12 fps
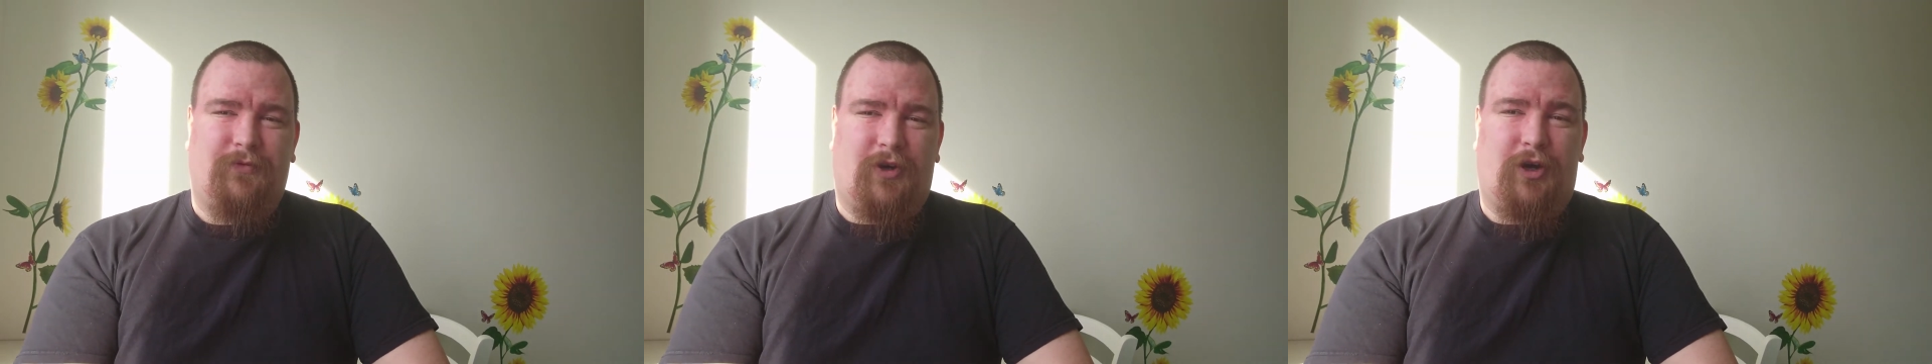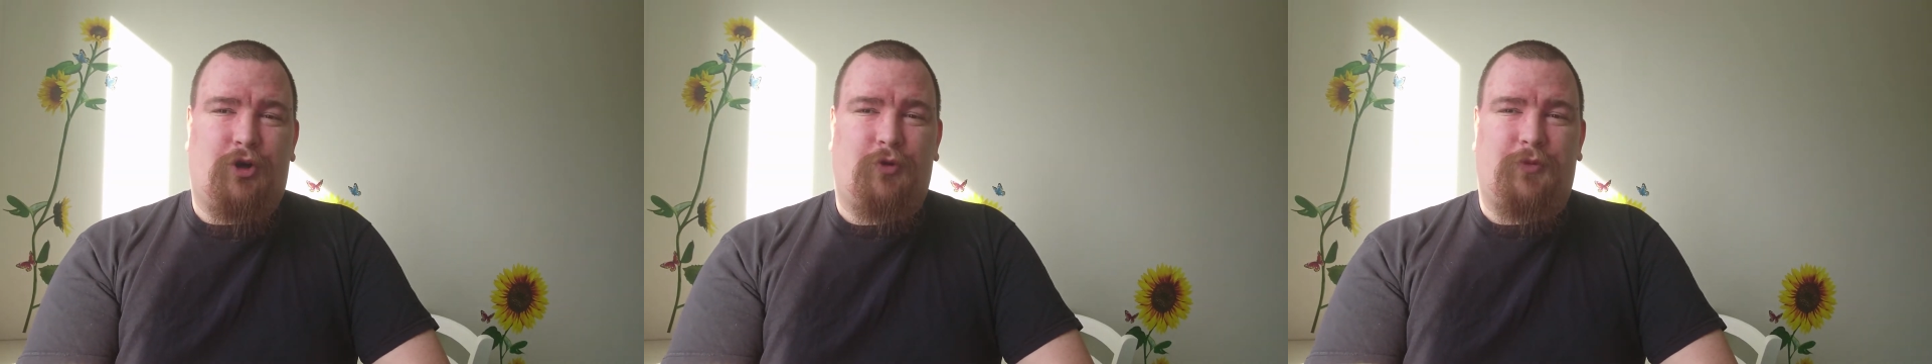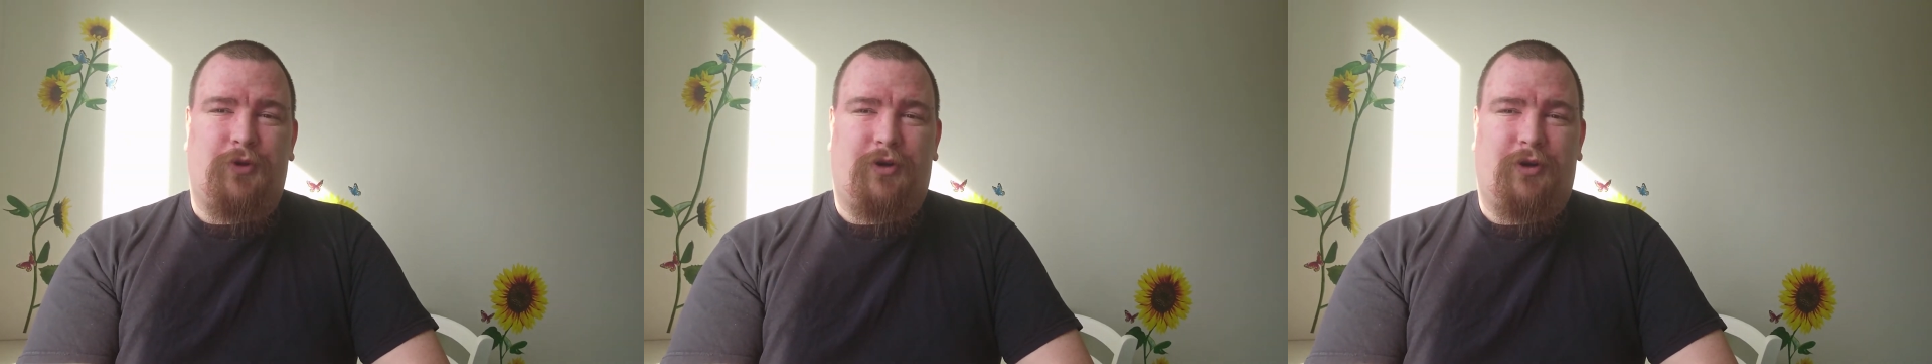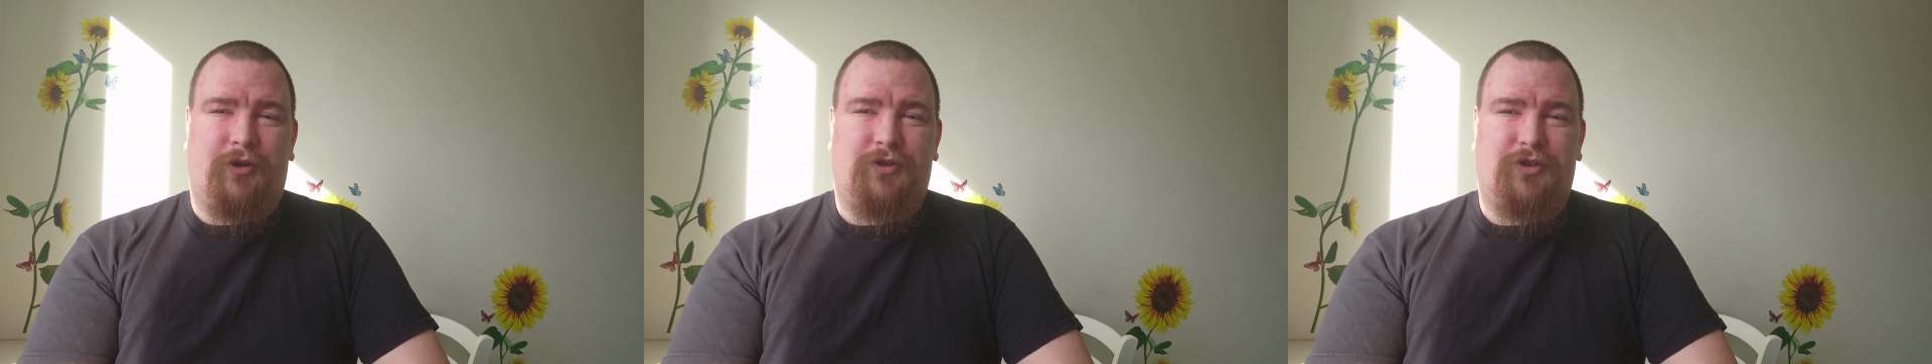I hope
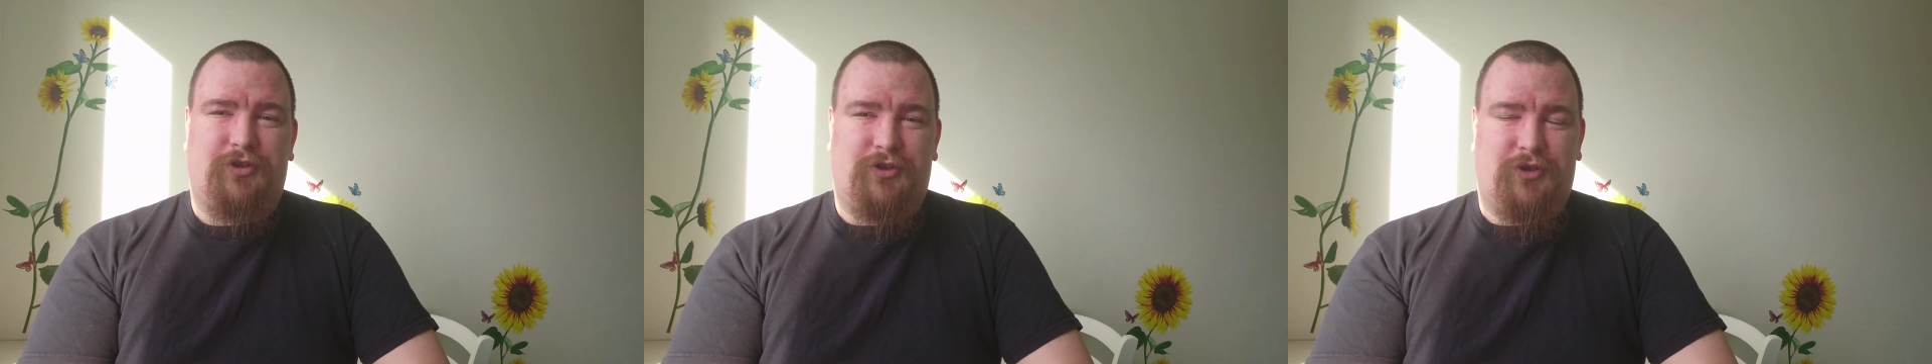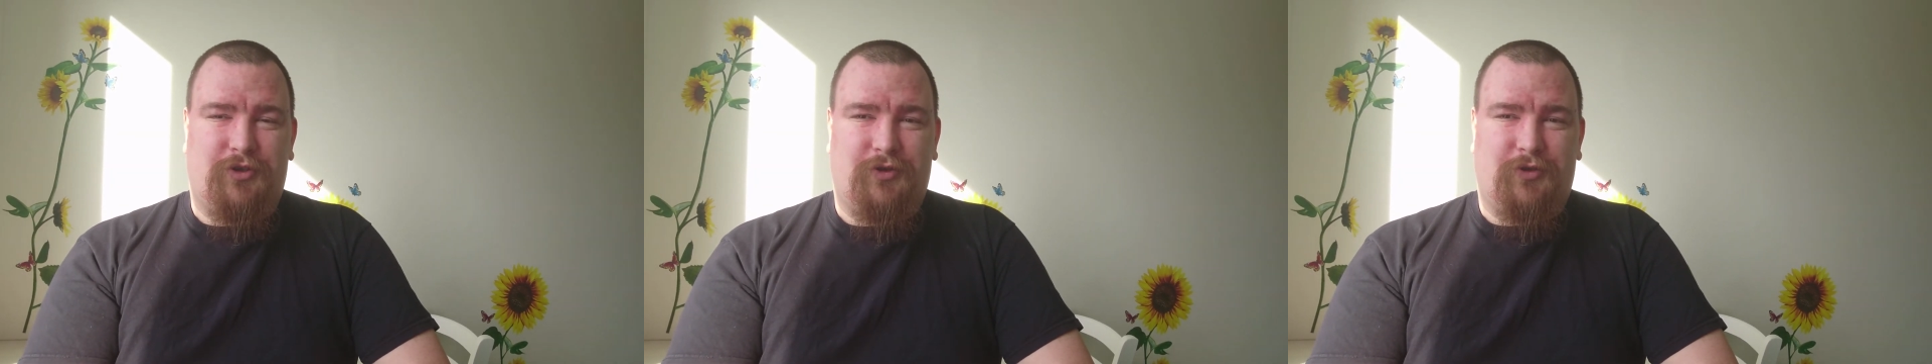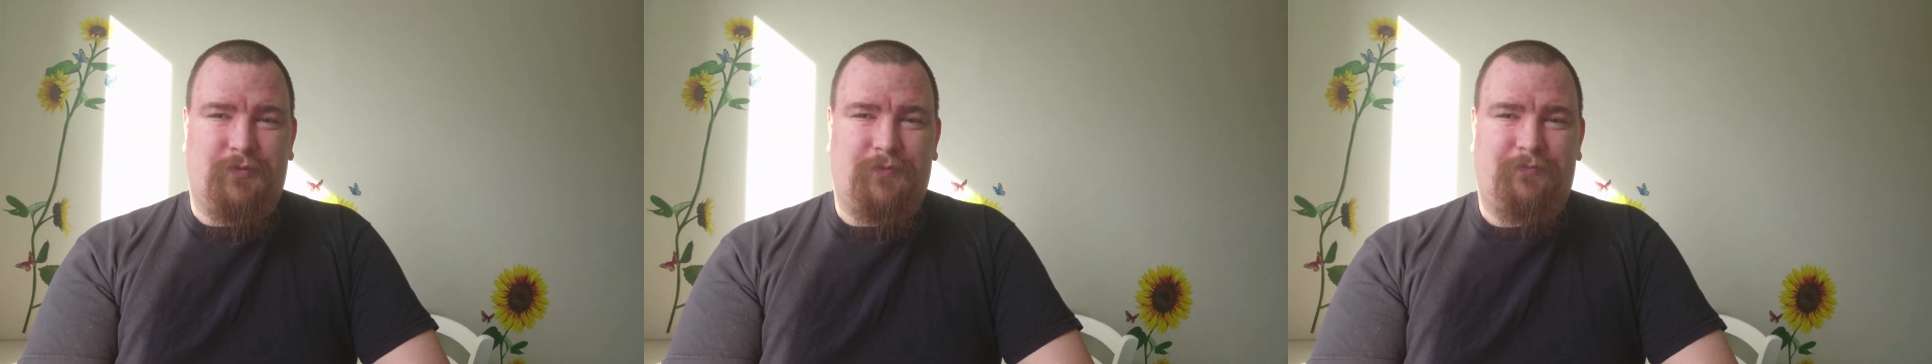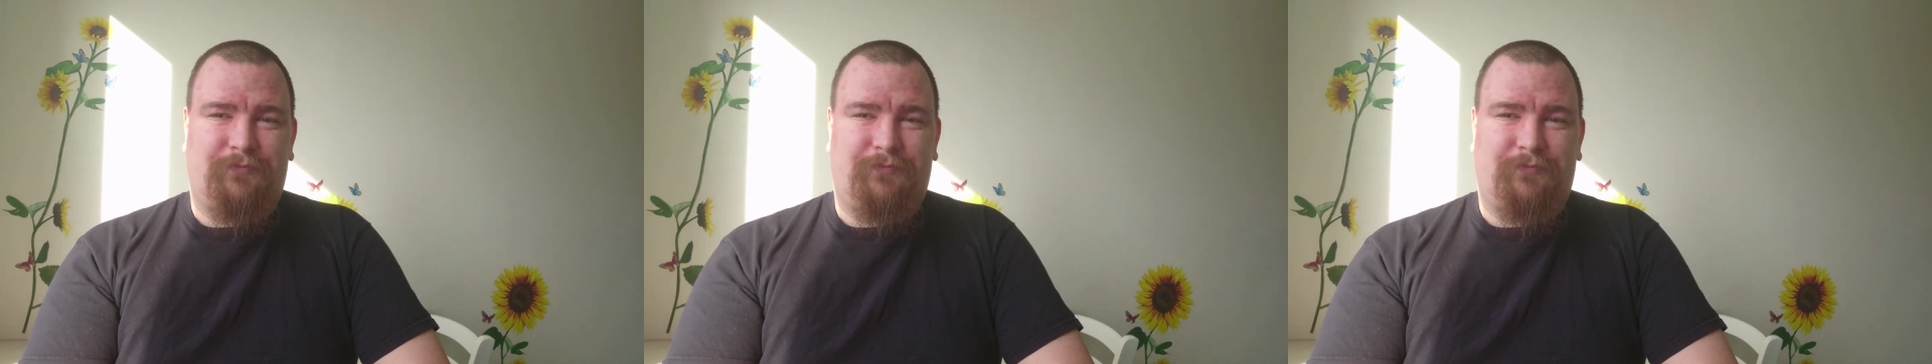you're not too